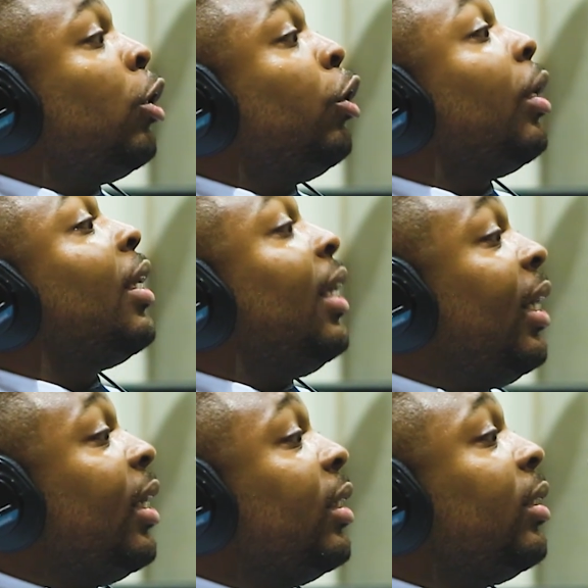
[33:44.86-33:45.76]
your
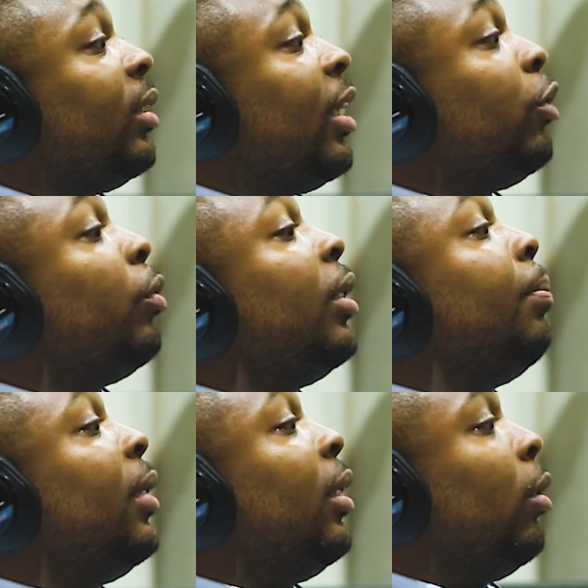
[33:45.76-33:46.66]
kids that you
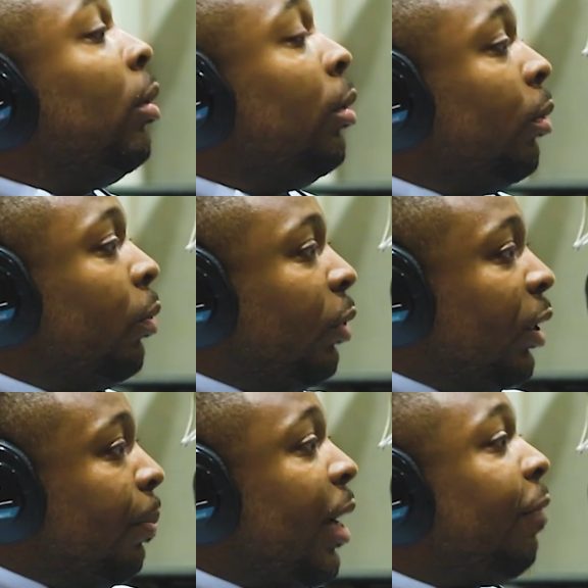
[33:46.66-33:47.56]
can be
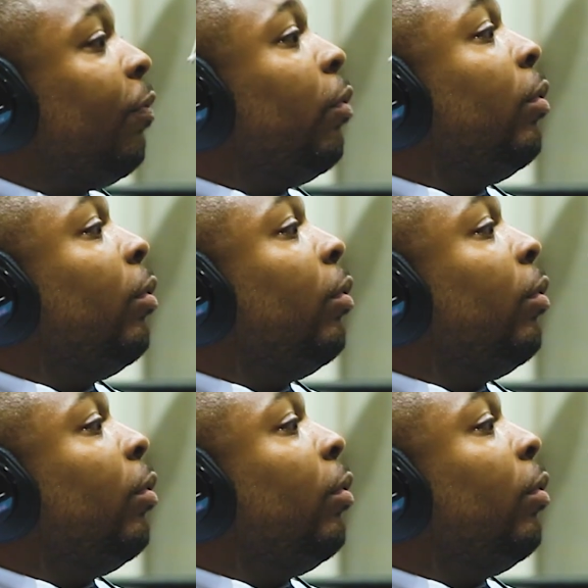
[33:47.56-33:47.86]
respectful.